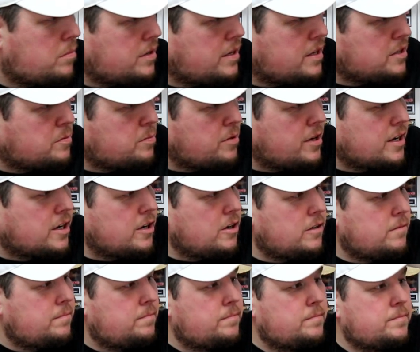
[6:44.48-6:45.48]
yeah, that's pretty
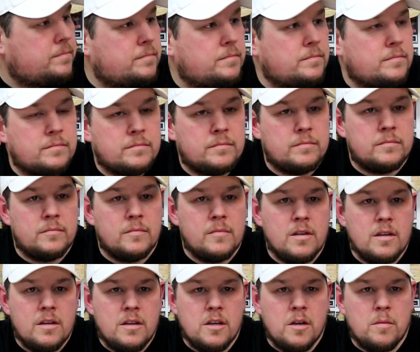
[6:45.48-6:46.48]
cool. I don't know.